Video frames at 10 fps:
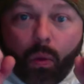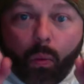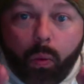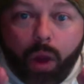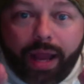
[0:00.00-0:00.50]

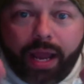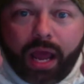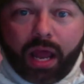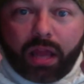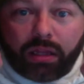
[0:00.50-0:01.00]

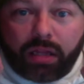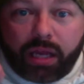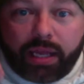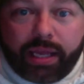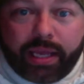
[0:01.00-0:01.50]
one
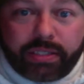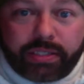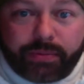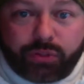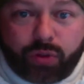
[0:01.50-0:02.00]
lucky
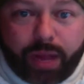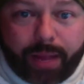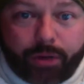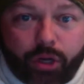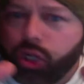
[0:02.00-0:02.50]

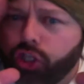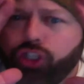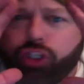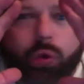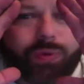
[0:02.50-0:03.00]
subscriber
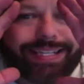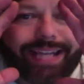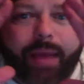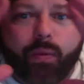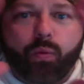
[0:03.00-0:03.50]

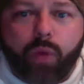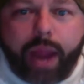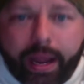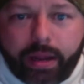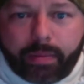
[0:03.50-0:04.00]
chosen at
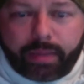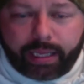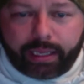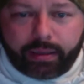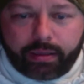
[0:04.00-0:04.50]
randomly